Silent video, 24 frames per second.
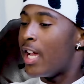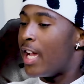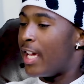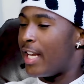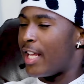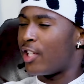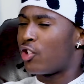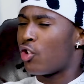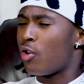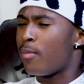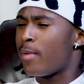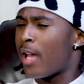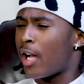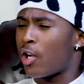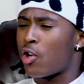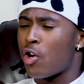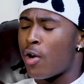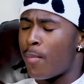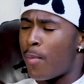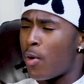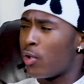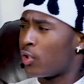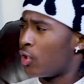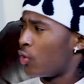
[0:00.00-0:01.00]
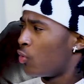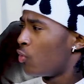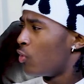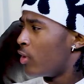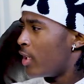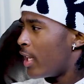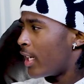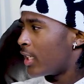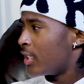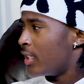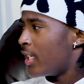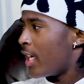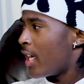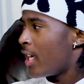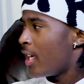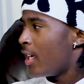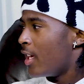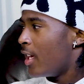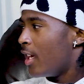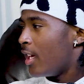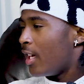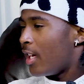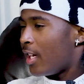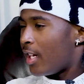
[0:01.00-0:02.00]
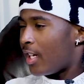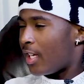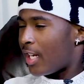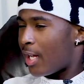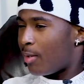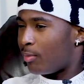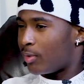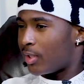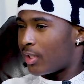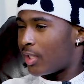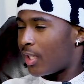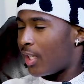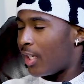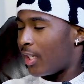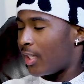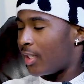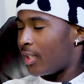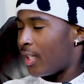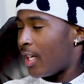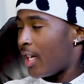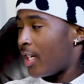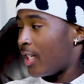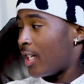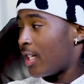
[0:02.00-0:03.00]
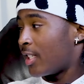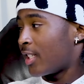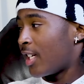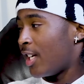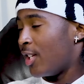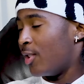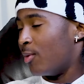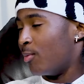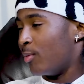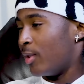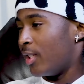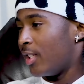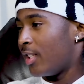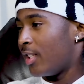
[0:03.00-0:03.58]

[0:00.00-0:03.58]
And they told me I couldn't post it through the next day. And I was just like, dang, that's kind of weak.